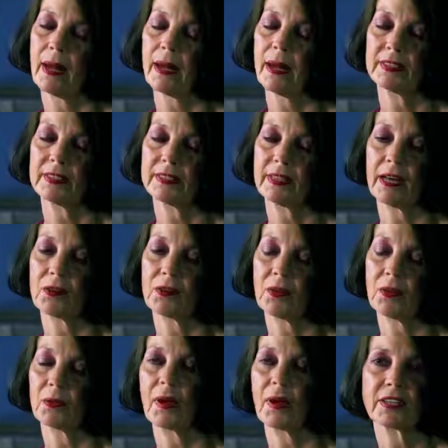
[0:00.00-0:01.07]
I don't
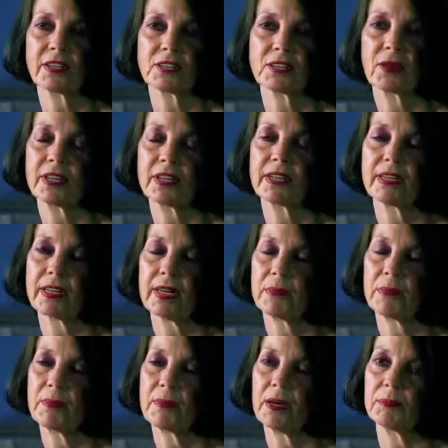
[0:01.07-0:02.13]
know. I just knew I needed to get
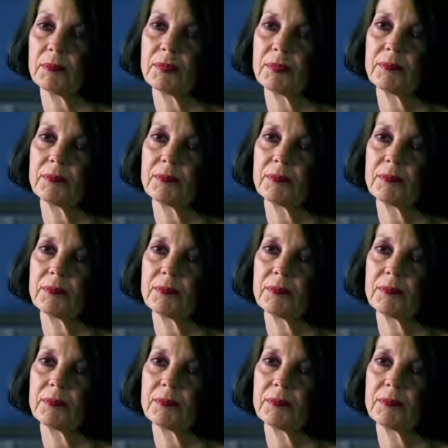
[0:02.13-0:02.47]
him help.